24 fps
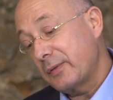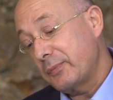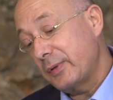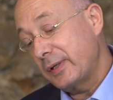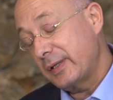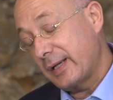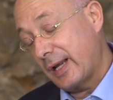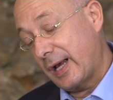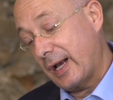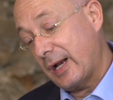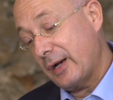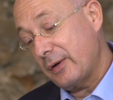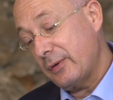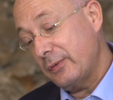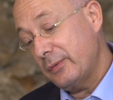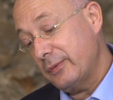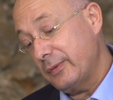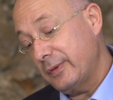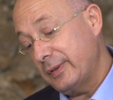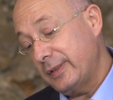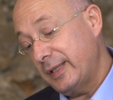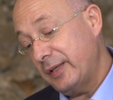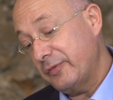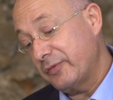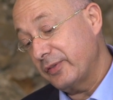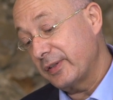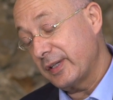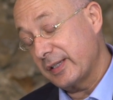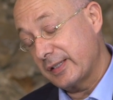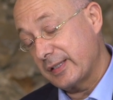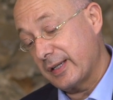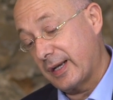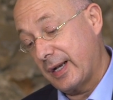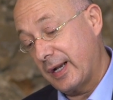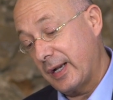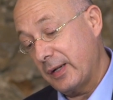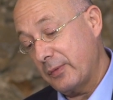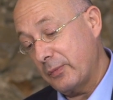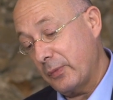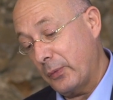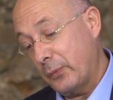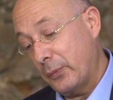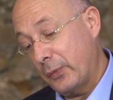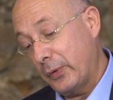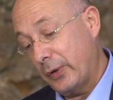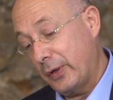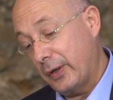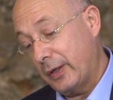we now live in a time
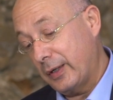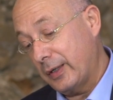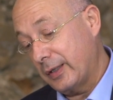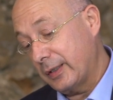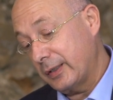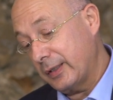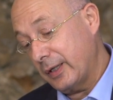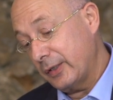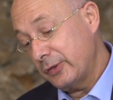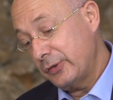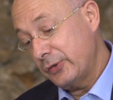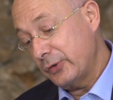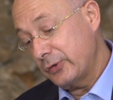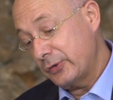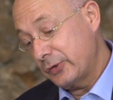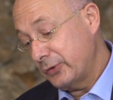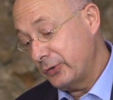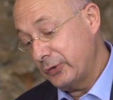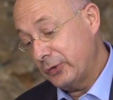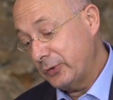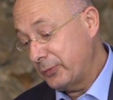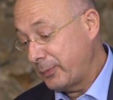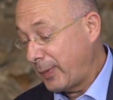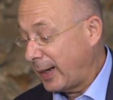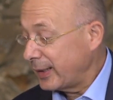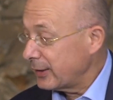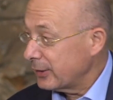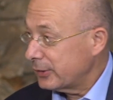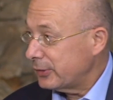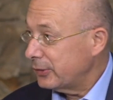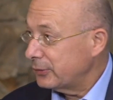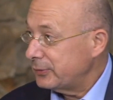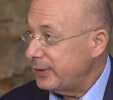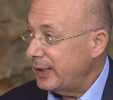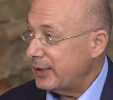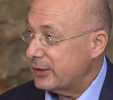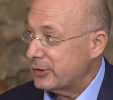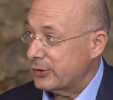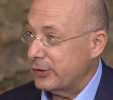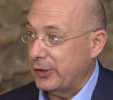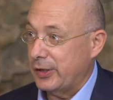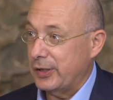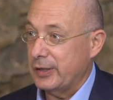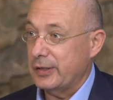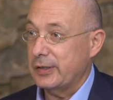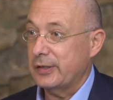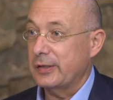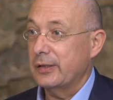where, due to medical
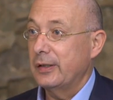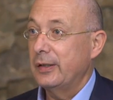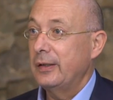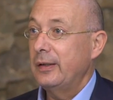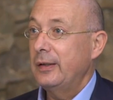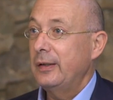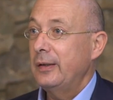research,